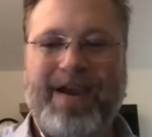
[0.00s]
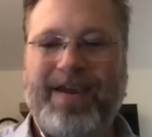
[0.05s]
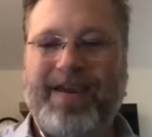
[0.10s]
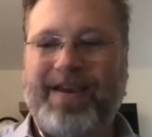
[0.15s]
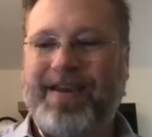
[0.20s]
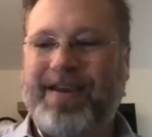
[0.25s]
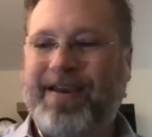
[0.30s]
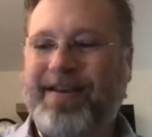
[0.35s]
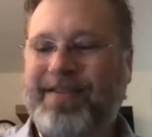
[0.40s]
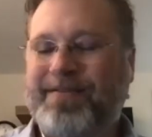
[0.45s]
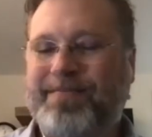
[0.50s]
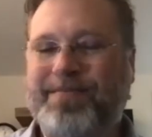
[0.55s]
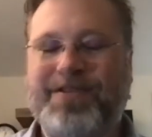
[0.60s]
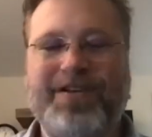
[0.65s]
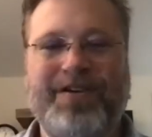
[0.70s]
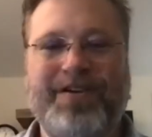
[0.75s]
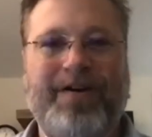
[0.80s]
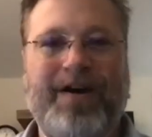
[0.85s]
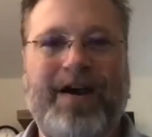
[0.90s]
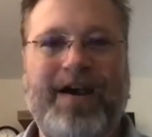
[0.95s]
I can get them
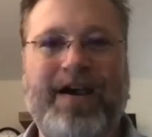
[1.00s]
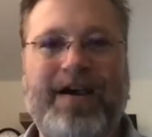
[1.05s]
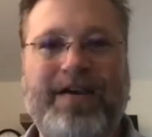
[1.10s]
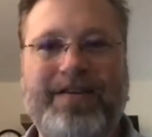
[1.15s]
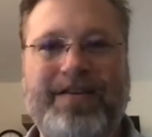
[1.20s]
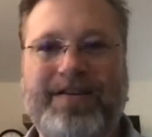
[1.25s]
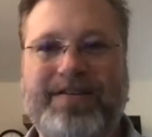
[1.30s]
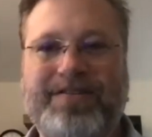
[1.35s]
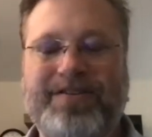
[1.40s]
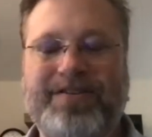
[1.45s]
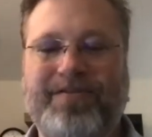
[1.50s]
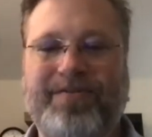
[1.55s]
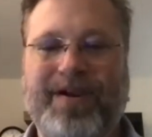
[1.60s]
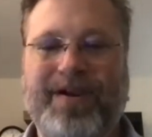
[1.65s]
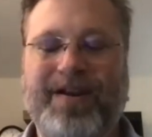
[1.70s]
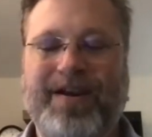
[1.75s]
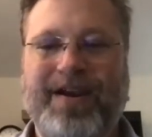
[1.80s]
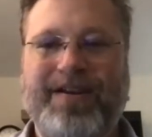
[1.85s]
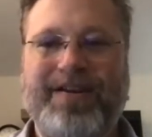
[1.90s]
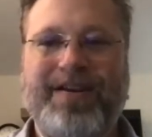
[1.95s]
to. I, it's a
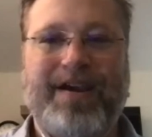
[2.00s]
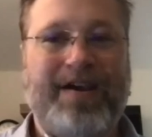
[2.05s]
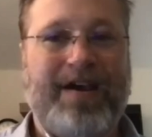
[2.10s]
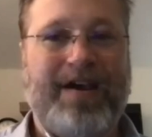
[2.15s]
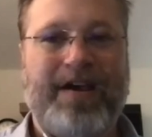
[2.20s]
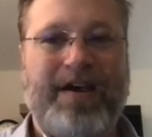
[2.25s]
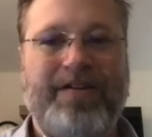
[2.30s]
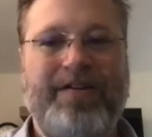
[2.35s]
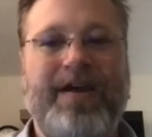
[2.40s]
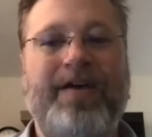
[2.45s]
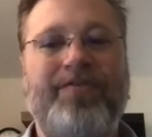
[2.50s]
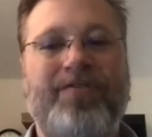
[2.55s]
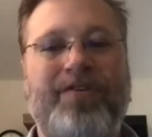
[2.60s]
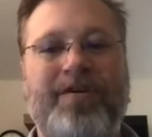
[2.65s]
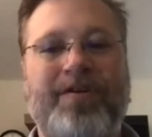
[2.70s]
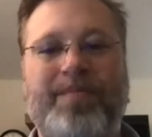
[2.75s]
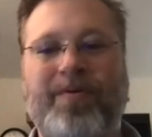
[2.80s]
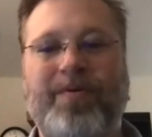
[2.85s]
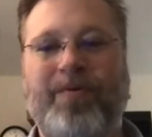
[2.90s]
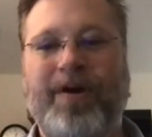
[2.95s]
great idea. Uh, not that
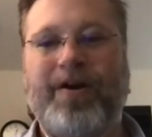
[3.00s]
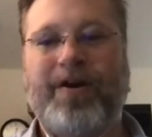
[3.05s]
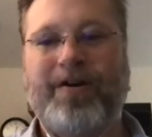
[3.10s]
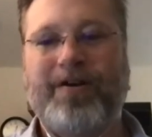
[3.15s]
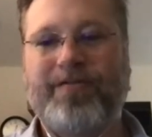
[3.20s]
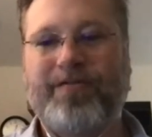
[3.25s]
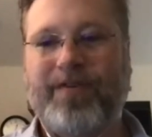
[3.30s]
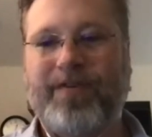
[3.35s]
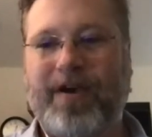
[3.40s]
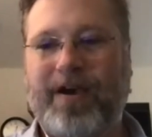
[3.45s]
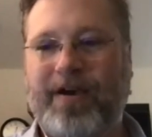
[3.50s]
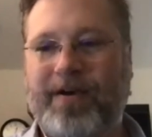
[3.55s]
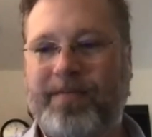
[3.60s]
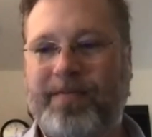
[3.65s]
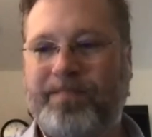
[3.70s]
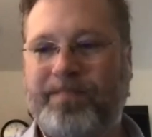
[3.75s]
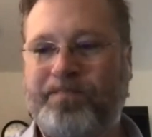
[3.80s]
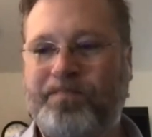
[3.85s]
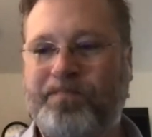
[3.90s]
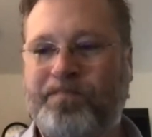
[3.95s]
I'm aware of.
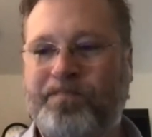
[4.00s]
Um,